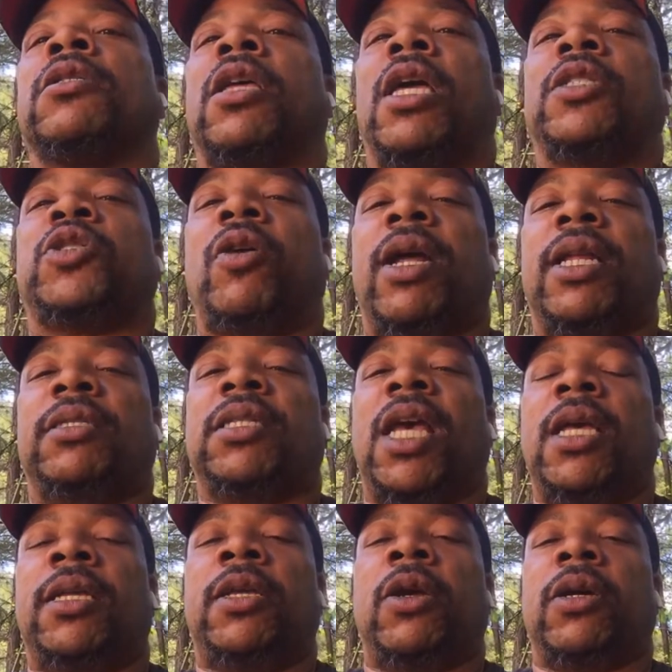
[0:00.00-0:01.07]
They trying to
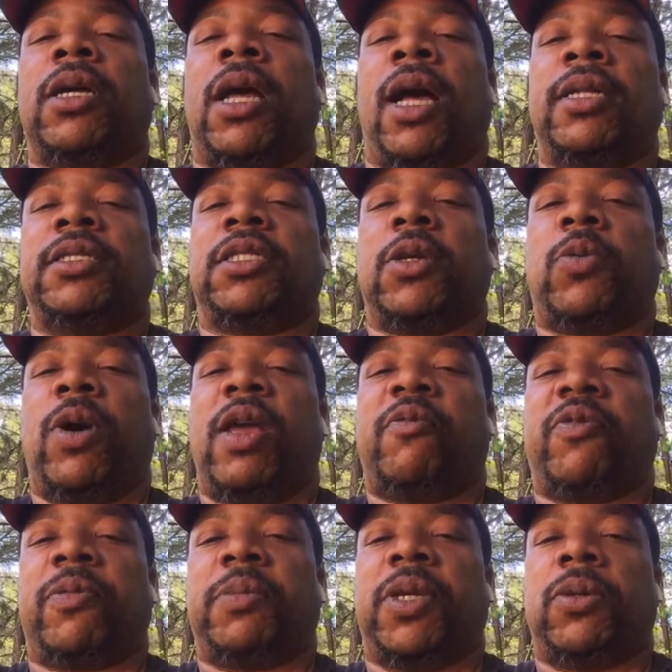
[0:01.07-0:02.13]
take your guns
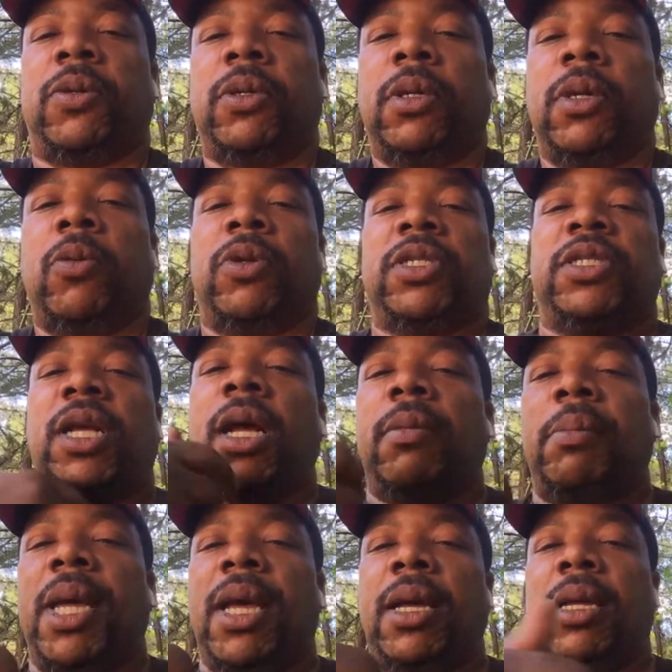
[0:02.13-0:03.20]
away from you. What's
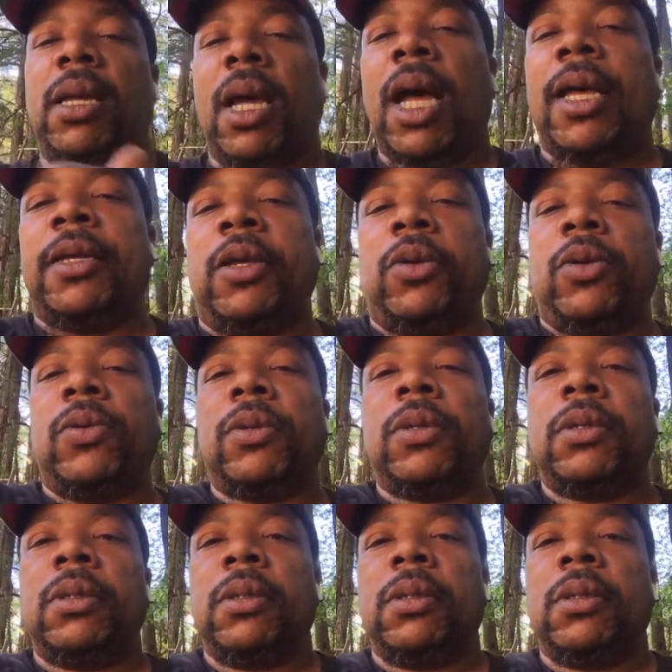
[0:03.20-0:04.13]
up, man? How you?